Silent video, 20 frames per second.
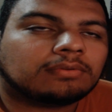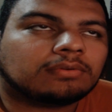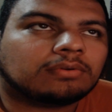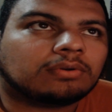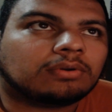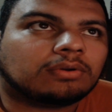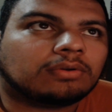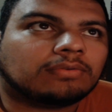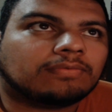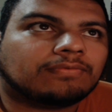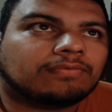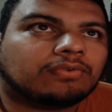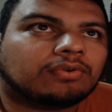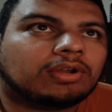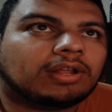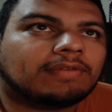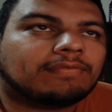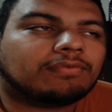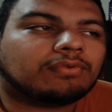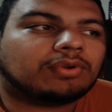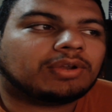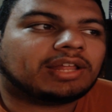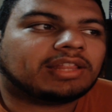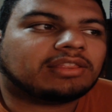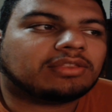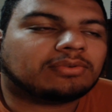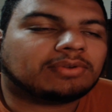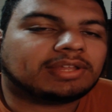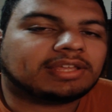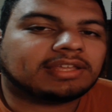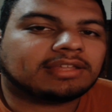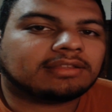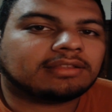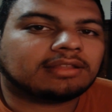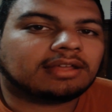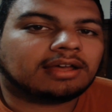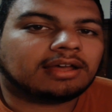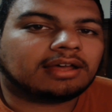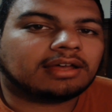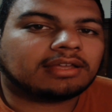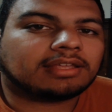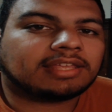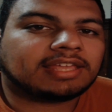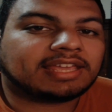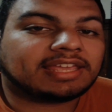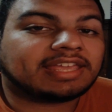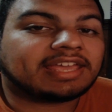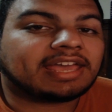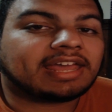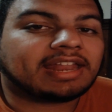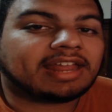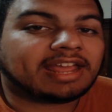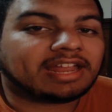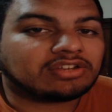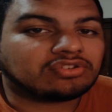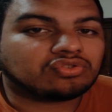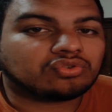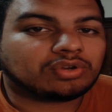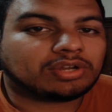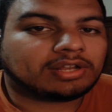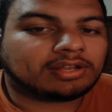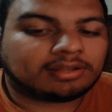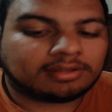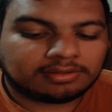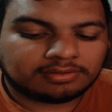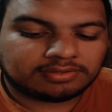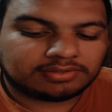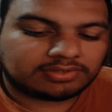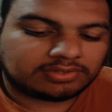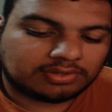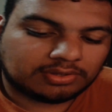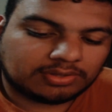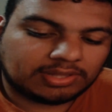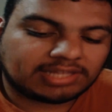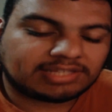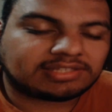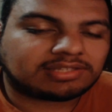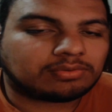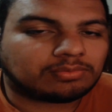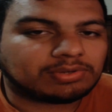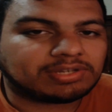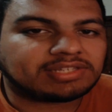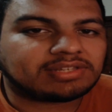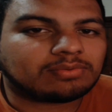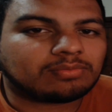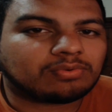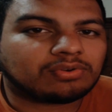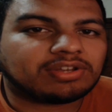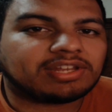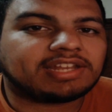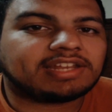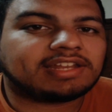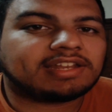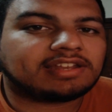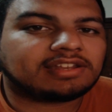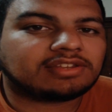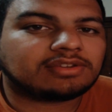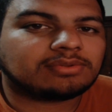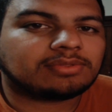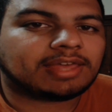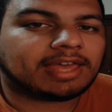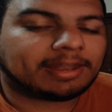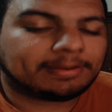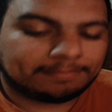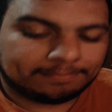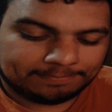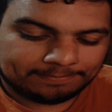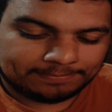or 4.4.3 KitKat Android. So that's the reason we're needing to do that.